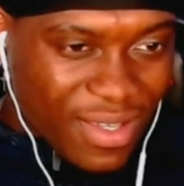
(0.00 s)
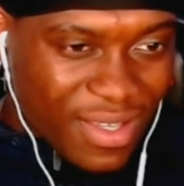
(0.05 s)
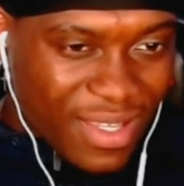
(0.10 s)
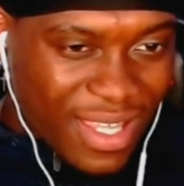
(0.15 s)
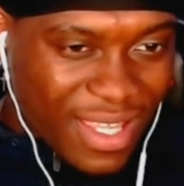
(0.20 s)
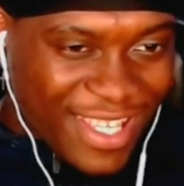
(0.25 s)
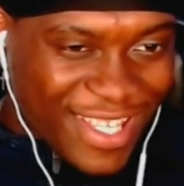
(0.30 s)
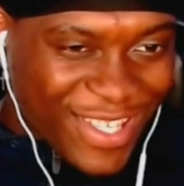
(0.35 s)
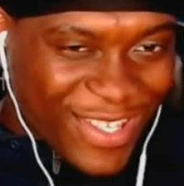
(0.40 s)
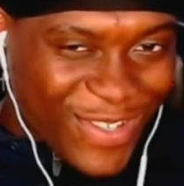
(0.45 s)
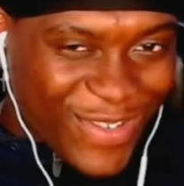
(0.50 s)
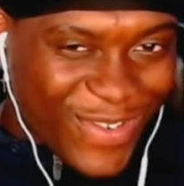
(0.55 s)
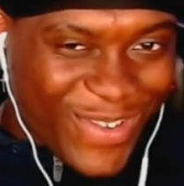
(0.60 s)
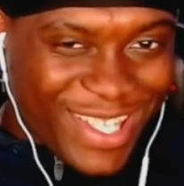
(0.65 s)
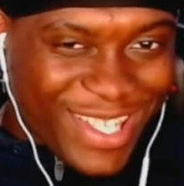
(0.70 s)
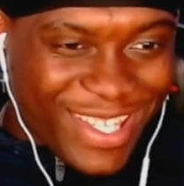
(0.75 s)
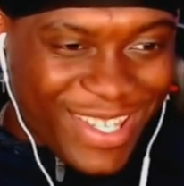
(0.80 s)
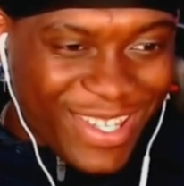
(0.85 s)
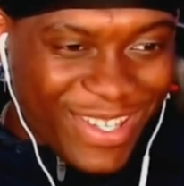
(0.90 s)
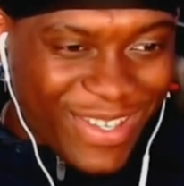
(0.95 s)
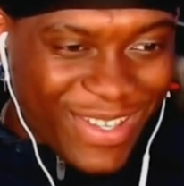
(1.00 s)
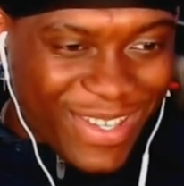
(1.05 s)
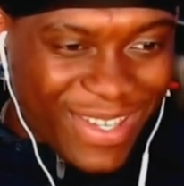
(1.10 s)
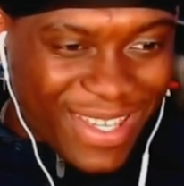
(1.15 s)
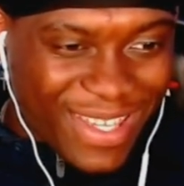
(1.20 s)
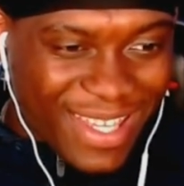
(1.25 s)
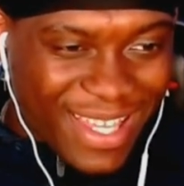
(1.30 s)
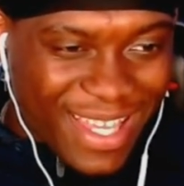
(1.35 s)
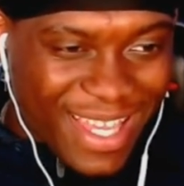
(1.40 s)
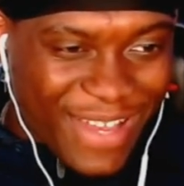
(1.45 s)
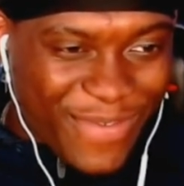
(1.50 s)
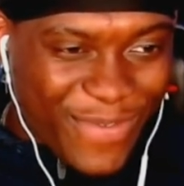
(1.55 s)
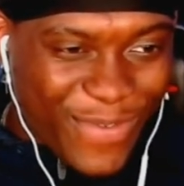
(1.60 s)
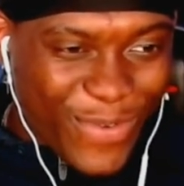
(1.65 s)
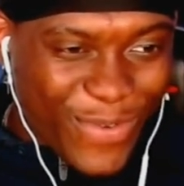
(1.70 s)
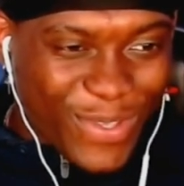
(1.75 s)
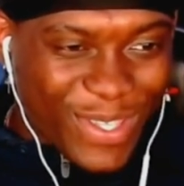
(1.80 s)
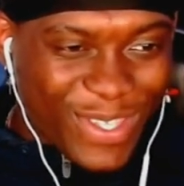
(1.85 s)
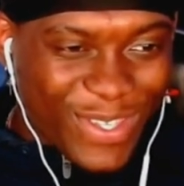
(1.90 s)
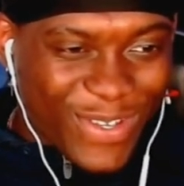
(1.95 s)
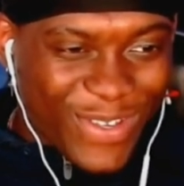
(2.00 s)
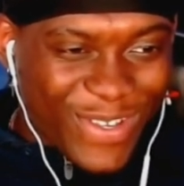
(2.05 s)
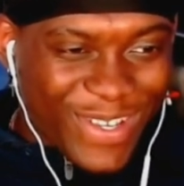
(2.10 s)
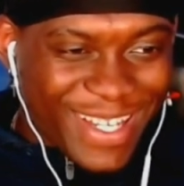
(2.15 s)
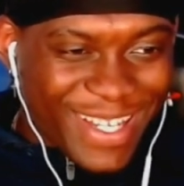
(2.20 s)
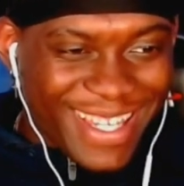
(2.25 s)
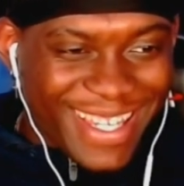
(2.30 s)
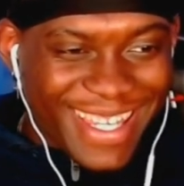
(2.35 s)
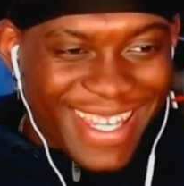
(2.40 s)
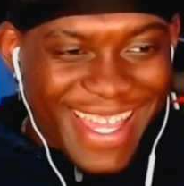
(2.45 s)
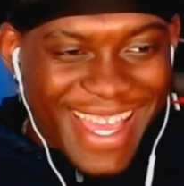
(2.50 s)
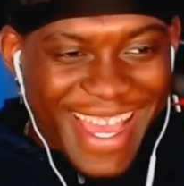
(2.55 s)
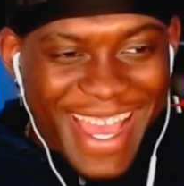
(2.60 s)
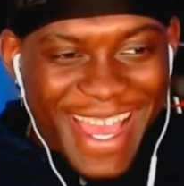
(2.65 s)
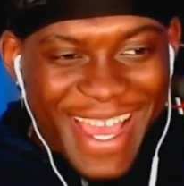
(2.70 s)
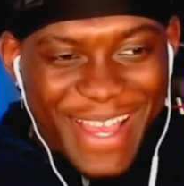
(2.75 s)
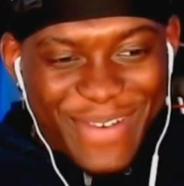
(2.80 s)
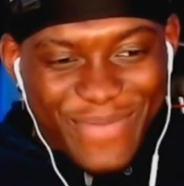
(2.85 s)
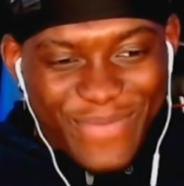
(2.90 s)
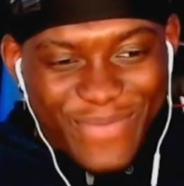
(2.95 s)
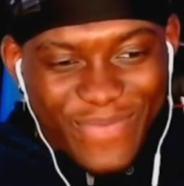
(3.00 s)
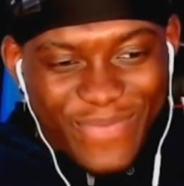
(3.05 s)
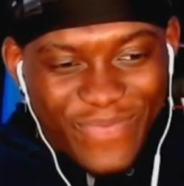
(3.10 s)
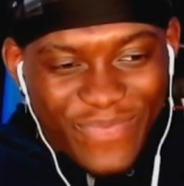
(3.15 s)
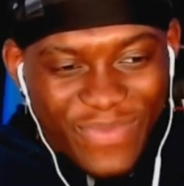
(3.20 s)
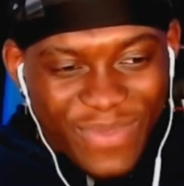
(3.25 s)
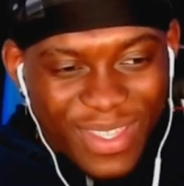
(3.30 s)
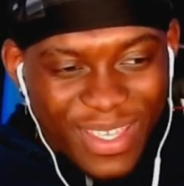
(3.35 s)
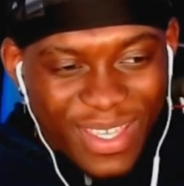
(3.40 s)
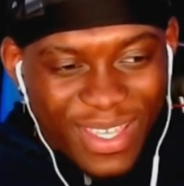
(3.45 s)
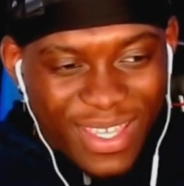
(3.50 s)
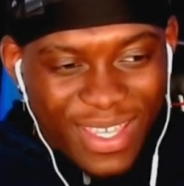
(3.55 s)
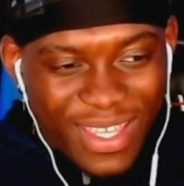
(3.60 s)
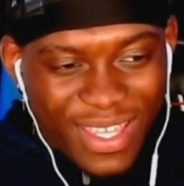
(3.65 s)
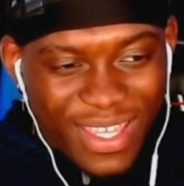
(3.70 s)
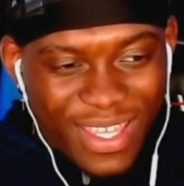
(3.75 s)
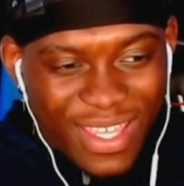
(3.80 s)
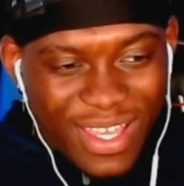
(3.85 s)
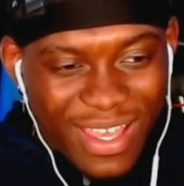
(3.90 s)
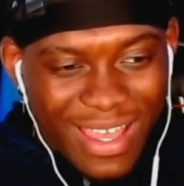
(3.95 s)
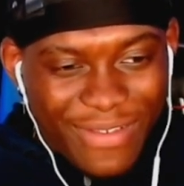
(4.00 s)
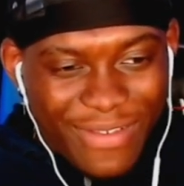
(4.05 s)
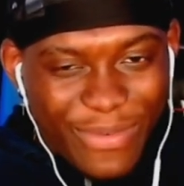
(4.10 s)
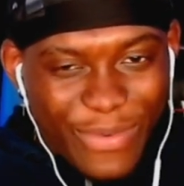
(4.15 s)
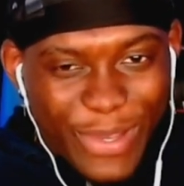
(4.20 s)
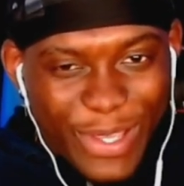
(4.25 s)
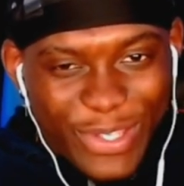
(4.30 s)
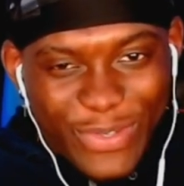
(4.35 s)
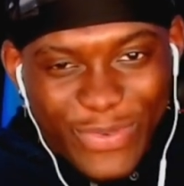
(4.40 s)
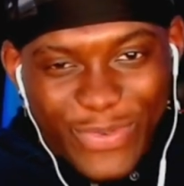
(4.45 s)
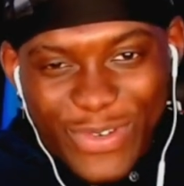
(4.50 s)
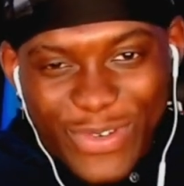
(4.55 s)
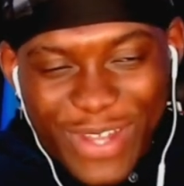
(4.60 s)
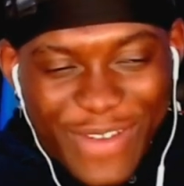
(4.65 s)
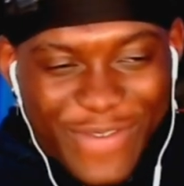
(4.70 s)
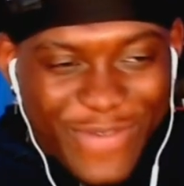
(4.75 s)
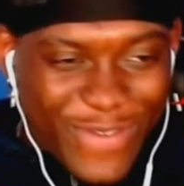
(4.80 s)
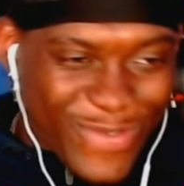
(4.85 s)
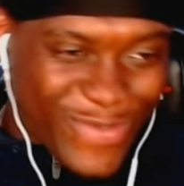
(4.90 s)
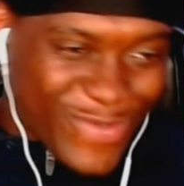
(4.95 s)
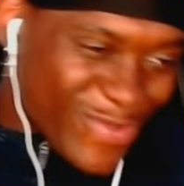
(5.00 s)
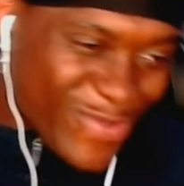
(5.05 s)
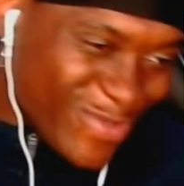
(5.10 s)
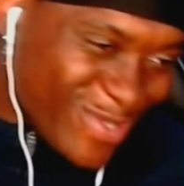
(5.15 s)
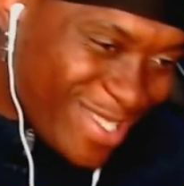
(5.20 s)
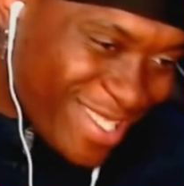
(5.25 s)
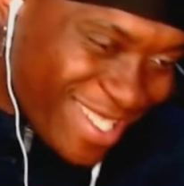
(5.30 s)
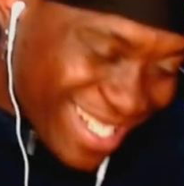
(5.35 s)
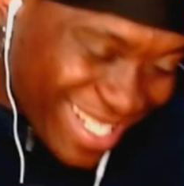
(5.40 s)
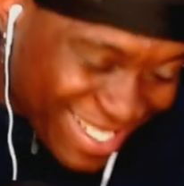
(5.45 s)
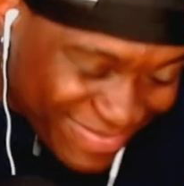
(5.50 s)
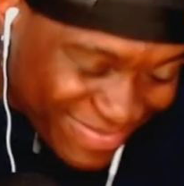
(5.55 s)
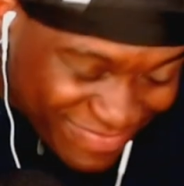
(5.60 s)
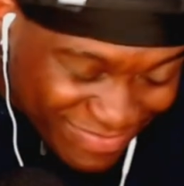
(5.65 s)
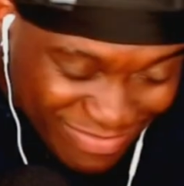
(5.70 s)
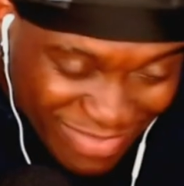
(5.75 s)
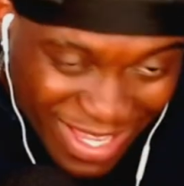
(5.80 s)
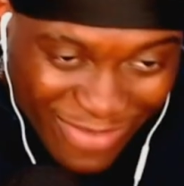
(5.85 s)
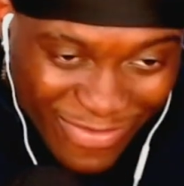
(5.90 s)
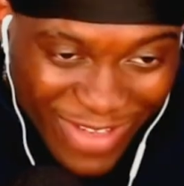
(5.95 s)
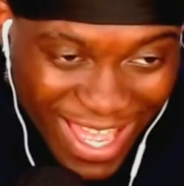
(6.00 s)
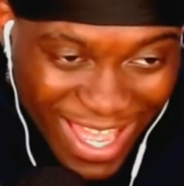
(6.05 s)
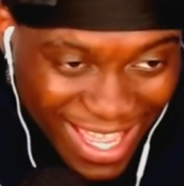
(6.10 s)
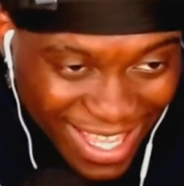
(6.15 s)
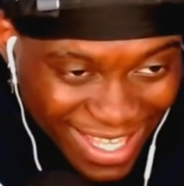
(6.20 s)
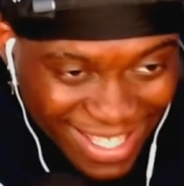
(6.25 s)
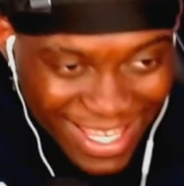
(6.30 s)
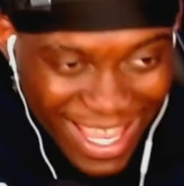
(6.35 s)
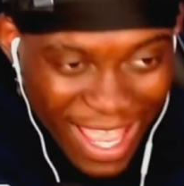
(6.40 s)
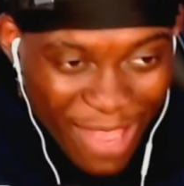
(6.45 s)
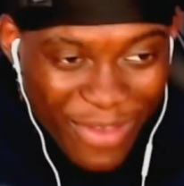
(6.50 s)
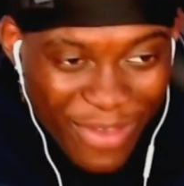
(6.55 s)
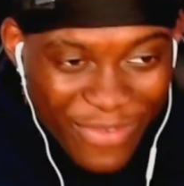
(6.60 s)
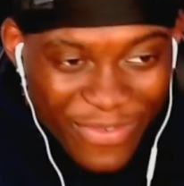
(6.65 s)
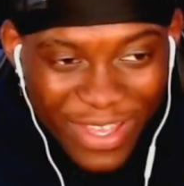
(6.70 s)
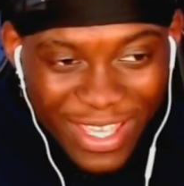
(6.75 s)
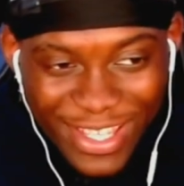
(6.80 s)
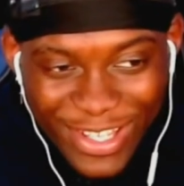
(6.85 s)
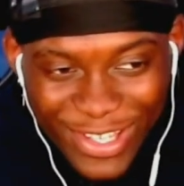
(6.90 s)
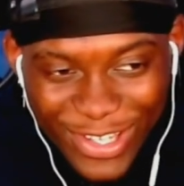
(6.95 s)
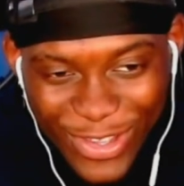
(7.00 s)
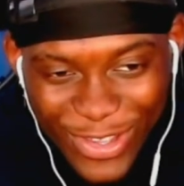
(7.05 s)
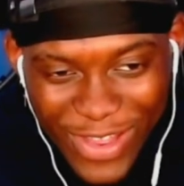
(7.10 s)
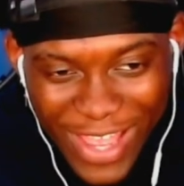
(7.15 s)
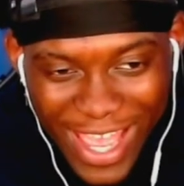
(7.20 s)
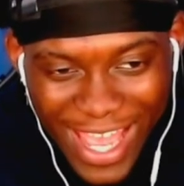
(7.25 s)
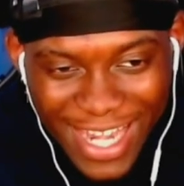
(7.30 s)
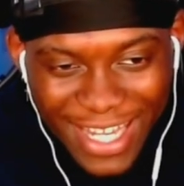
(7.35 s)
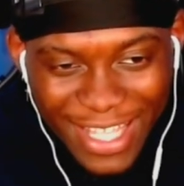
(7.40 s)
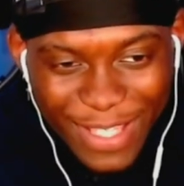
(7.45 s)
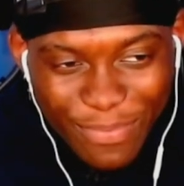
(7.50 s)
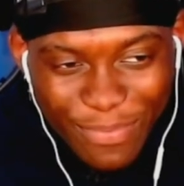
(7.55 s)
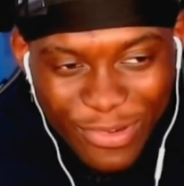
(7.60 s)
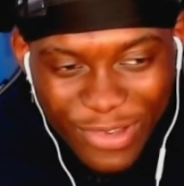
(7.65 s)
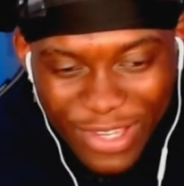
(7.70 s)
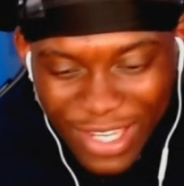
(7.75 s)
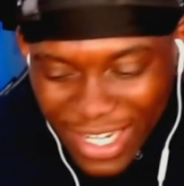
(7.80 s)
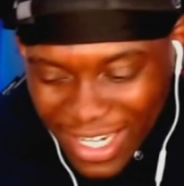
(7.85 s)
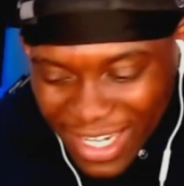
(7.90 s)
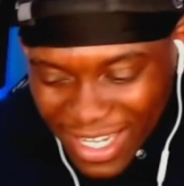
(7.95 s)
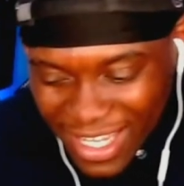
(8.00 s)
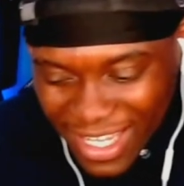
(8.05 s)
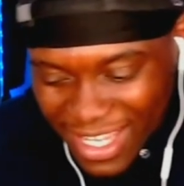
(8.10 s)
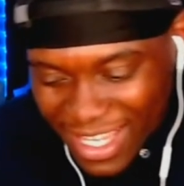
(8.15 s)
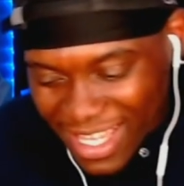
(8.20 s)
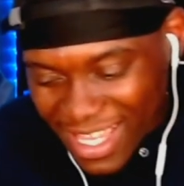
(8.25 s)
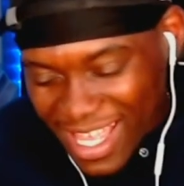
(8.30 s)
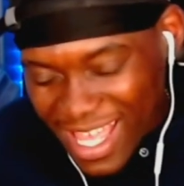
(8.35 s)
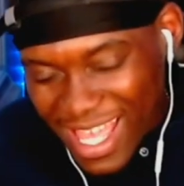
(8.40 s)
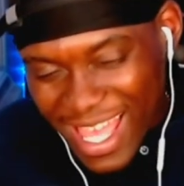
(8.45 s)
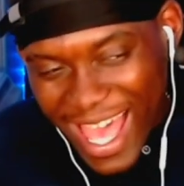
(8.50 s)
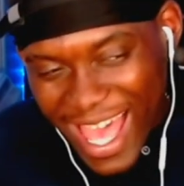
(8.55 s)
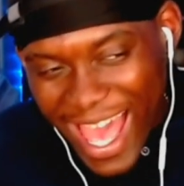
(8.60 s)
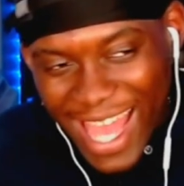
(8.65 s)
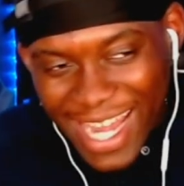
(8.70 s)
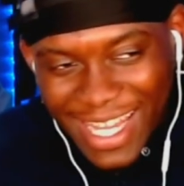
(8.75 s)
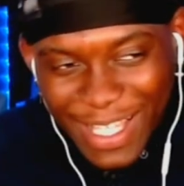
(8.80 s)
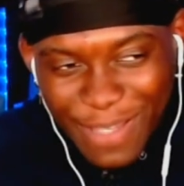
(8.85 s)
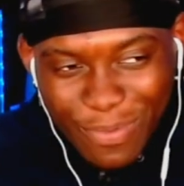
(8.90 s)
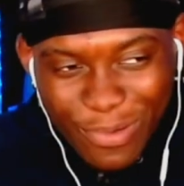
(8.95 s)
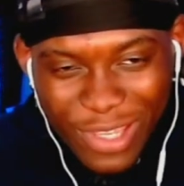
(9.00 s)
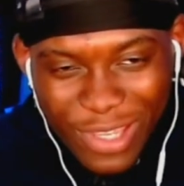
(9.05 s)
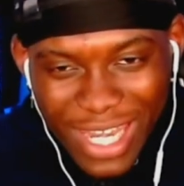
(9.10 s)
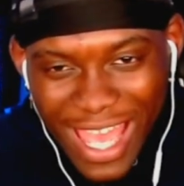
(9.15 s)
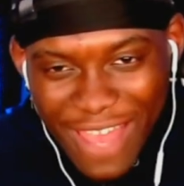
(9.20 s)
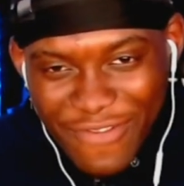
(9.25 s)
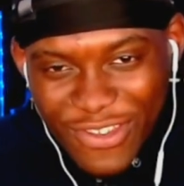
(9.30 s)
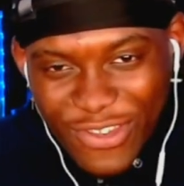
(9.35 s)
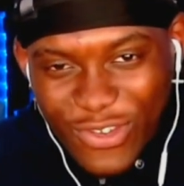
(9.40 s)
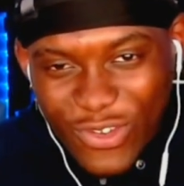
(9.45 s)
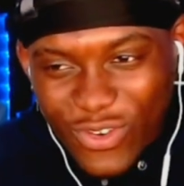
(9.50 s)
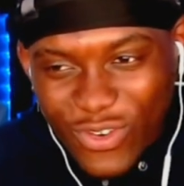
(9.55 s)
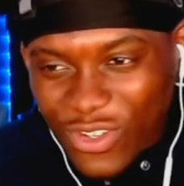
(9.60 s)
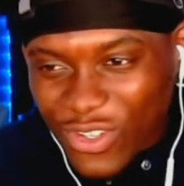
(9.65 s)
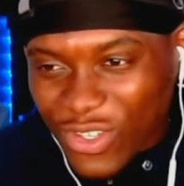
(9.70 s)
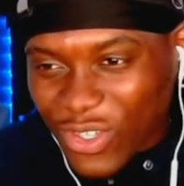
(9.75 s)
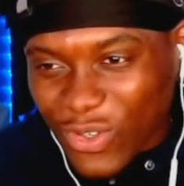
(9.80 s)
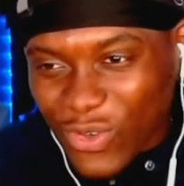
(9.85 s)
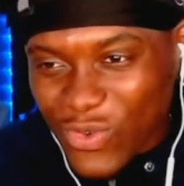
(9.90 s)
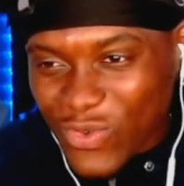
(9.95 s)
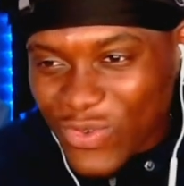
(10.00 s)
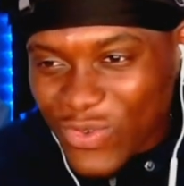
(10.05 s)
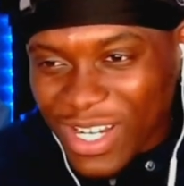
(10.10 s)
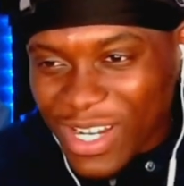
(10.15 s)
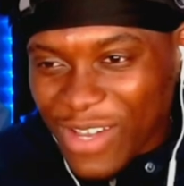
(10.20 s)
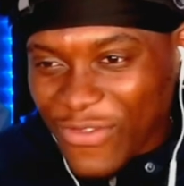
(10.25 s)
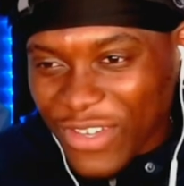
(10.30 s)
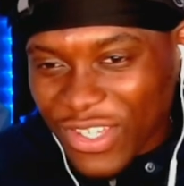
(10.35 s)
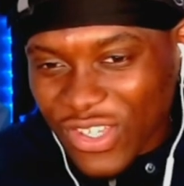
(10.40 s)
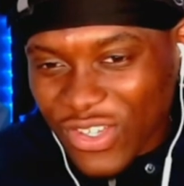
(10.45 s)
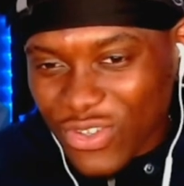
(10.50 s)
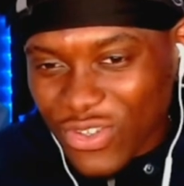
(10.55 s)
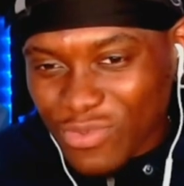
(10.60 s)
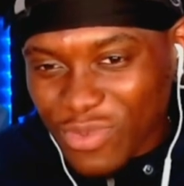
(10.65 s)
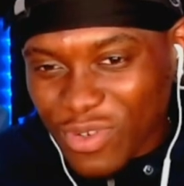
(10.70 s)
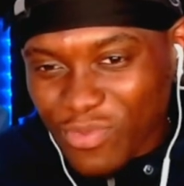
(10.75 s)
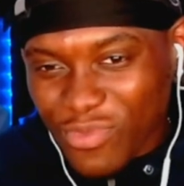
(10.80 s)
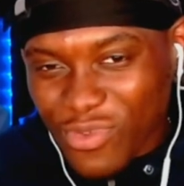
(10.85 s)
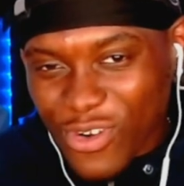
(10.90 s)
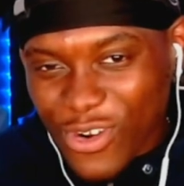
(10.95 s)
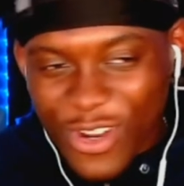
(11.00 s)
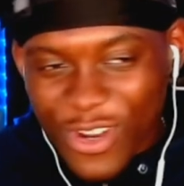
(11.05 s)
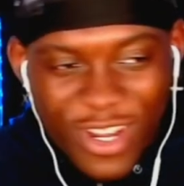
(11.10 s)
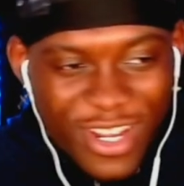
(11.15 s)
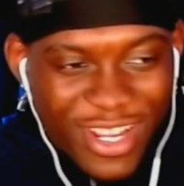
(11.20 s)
I need to talk to you. I thought so. Damn. Otherwise, you wouldn't have called. Big facts. However, Ichigo, at this point, haven't you not just called another human, bro?